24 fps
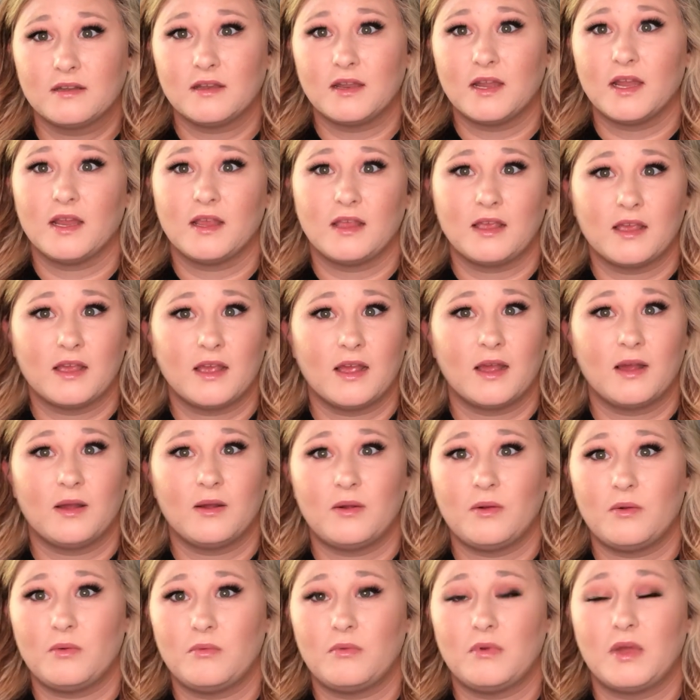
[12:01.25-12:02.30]
Like,
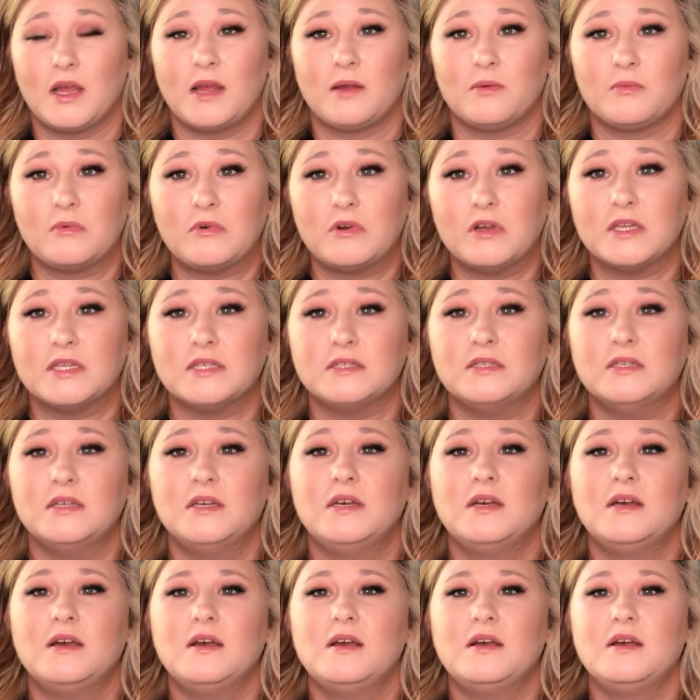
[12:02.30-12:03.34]
I want
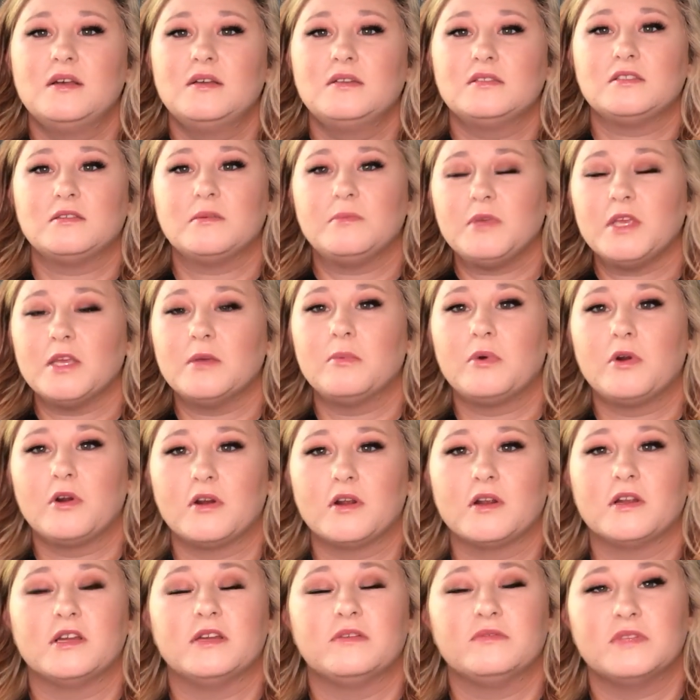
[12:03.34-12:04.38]
to be a
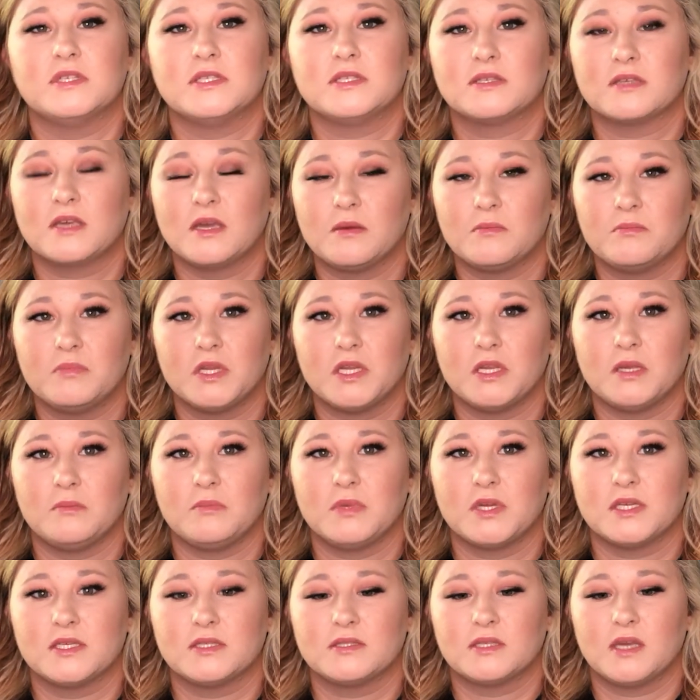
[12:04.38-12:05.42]
part of this company
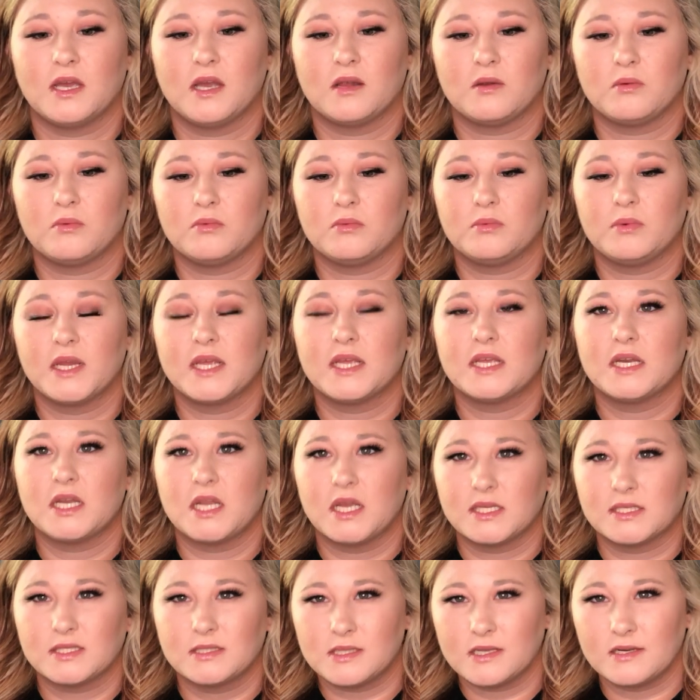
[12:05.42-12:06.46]
because I
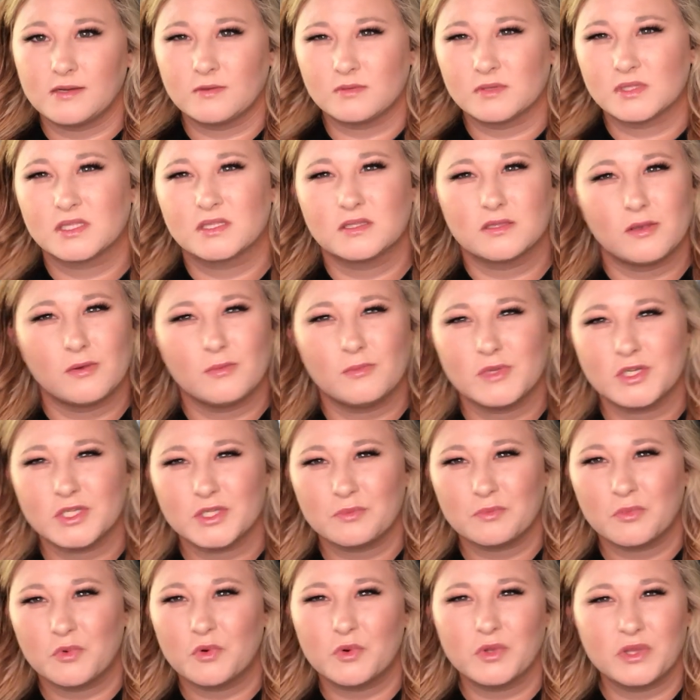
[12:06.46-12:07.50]
recognized that it was so
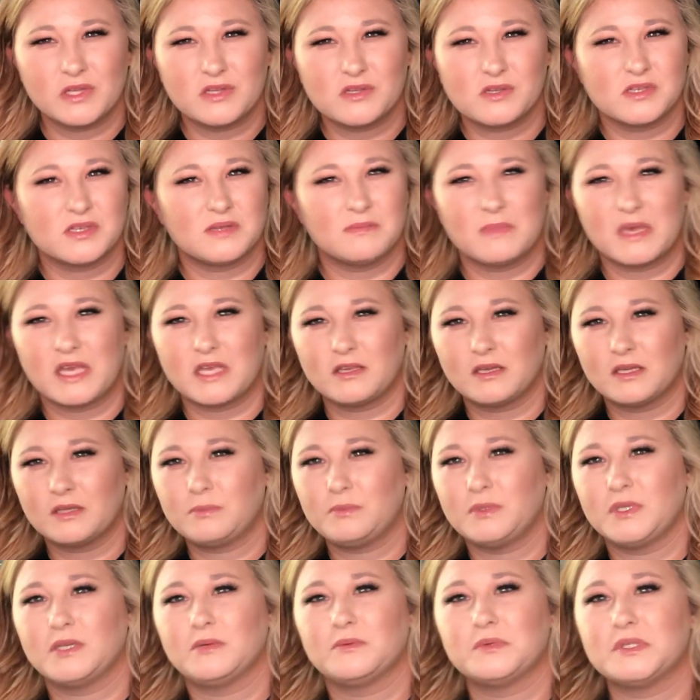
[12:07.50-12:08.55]
much more than just makeup,
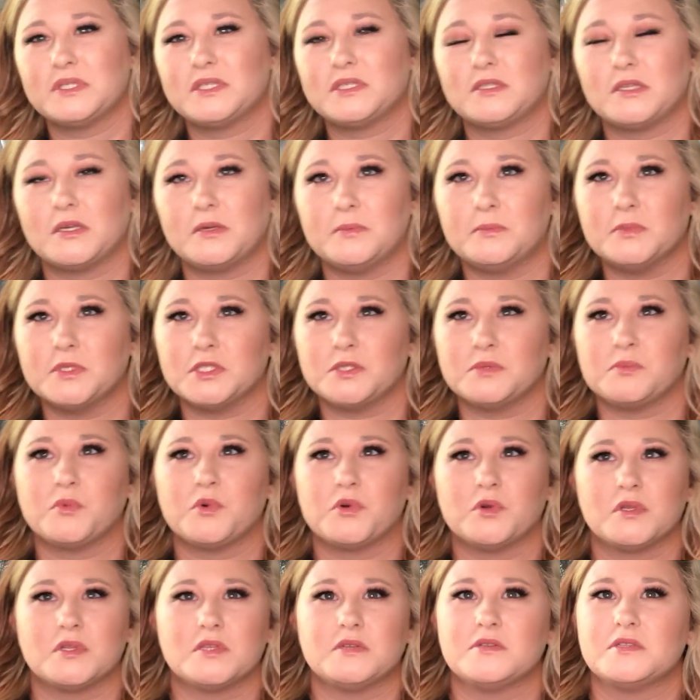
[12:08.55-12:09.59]
and it was so much
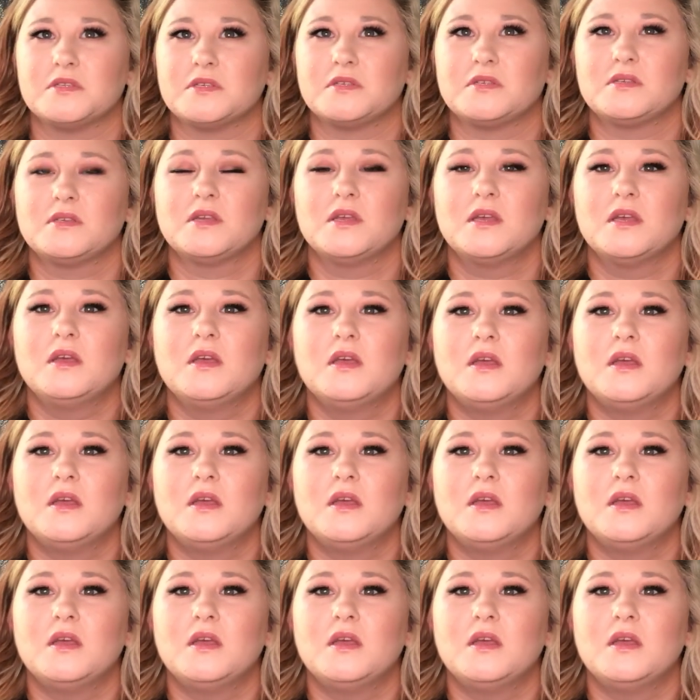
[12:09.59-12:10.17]
more than just